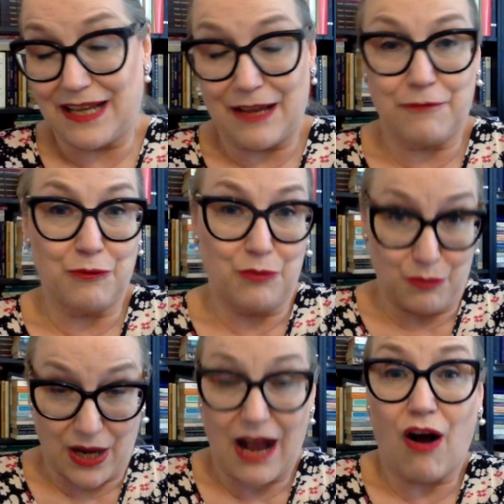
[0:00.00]
if you
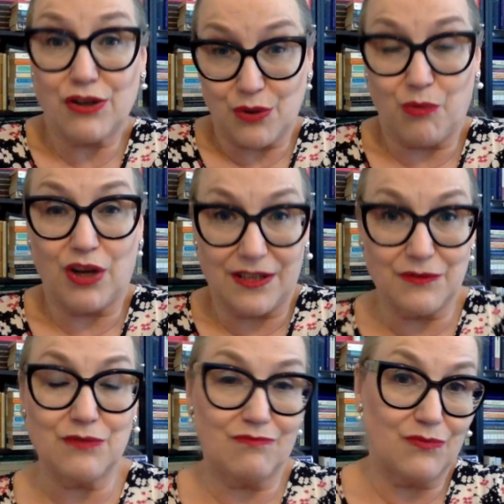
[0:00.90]
also want to
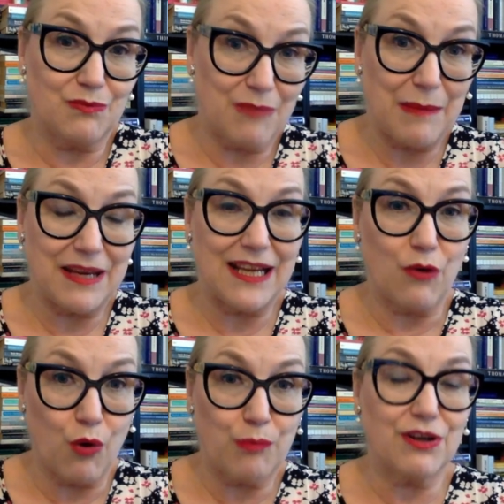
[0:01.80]
maybe
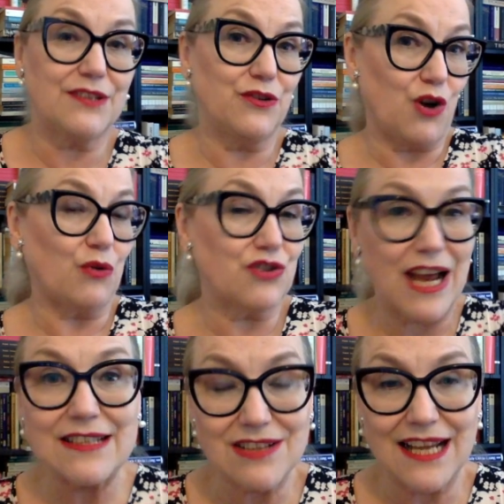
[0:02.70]
incorporate, you know,
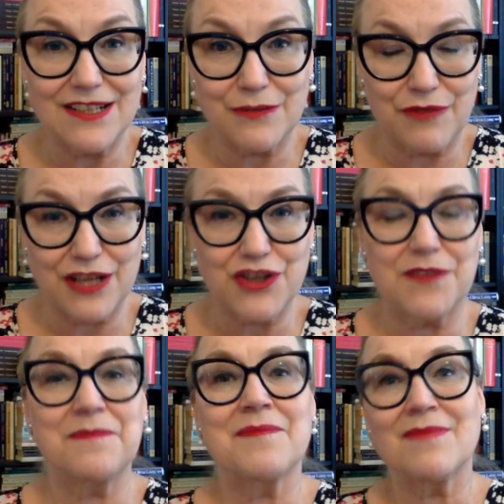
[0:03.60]
translated
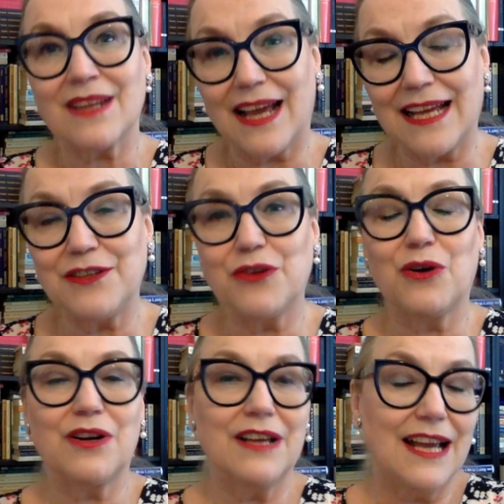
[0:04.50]
fiction in
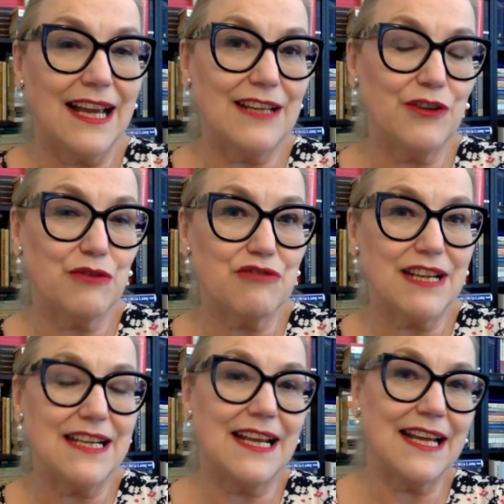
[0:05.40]
your
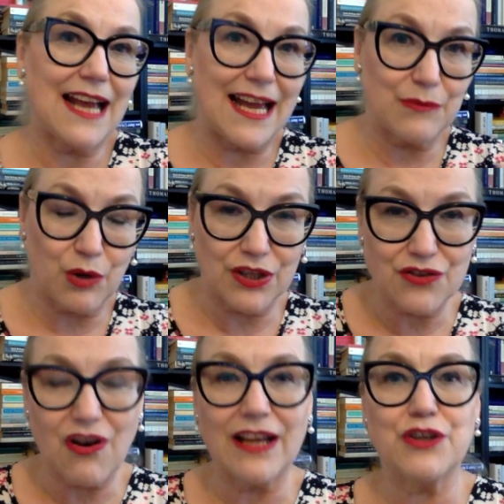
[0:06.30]
reading and want to
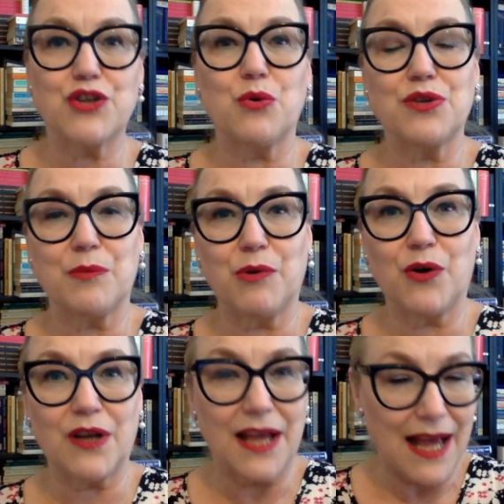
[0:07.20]
try a shorter
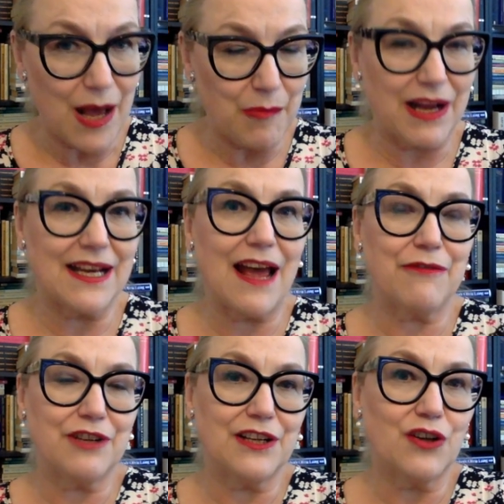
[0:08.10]
book by an
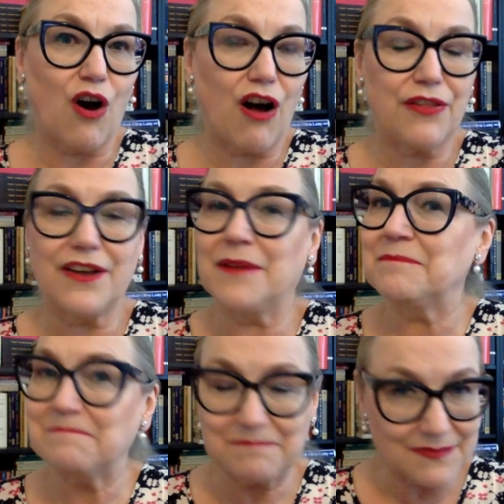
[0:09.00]
African author,
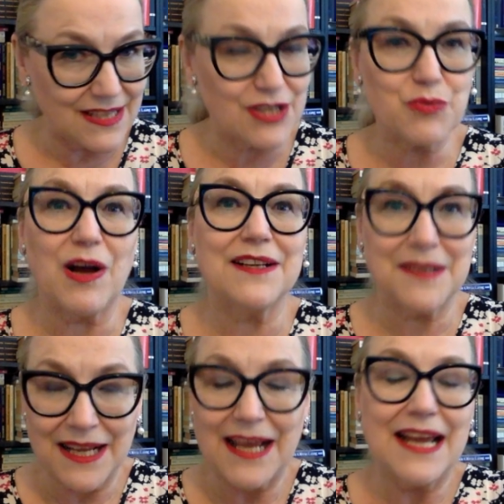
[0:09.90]
this
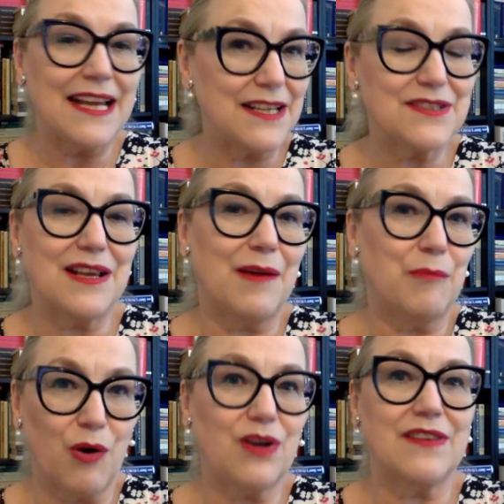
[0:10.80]
one is a
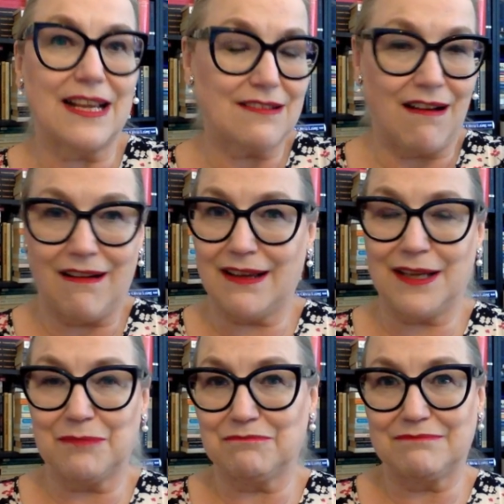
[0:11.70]
book that I